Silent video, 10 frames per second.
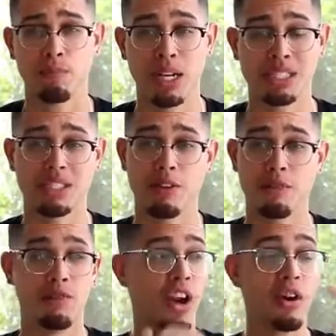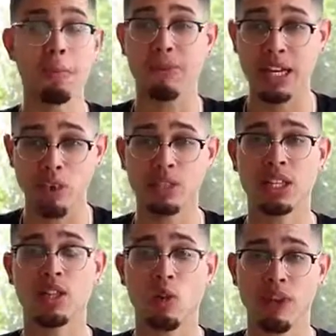but it's very big
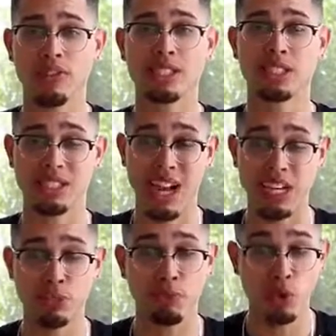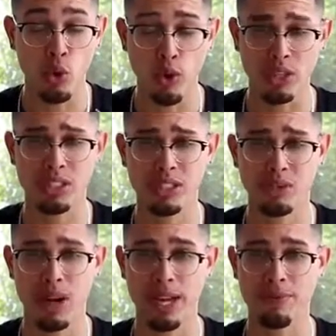within the wealth niche. It's entrepreneurs,
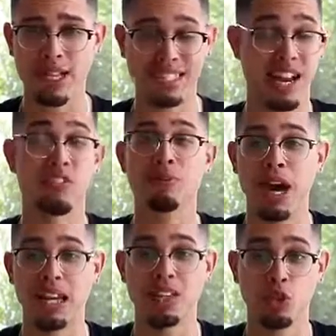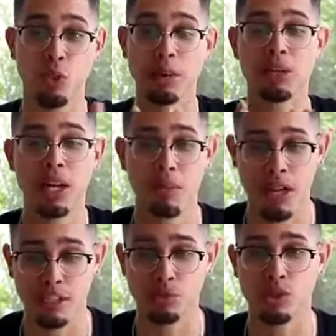right? That's everybody. You want to become an
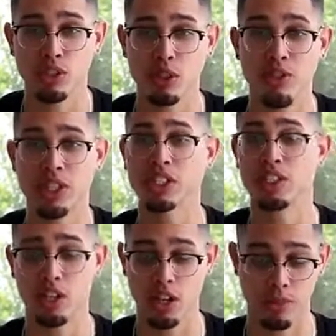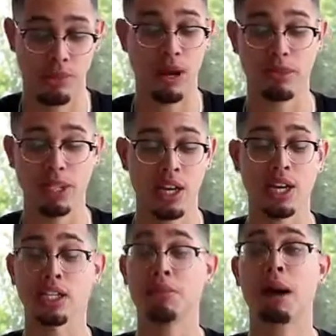entrepreneur, so eventually you're going to probably
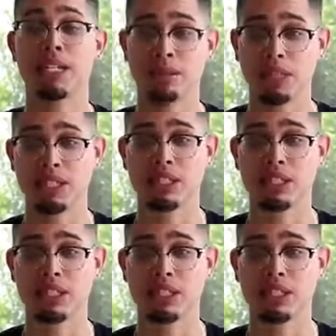need to buy some of this